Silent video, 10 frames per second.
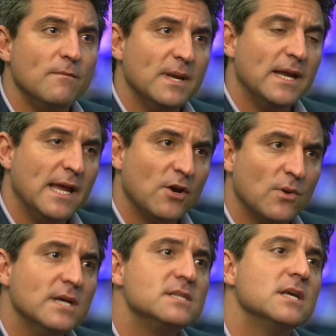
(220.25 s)
been
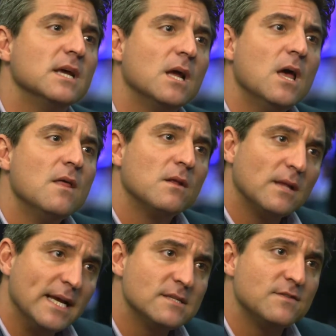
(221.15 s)
increasing the
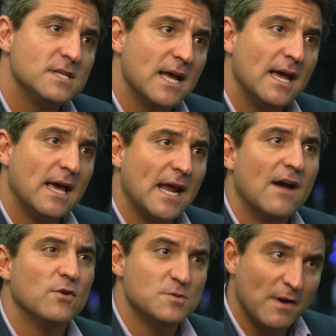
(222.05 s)
lengths of stay on
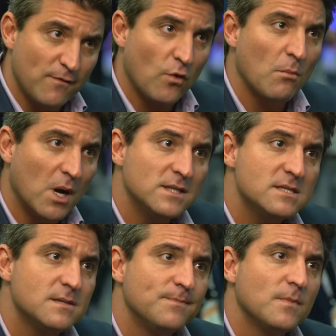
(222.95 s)
average by 4 months,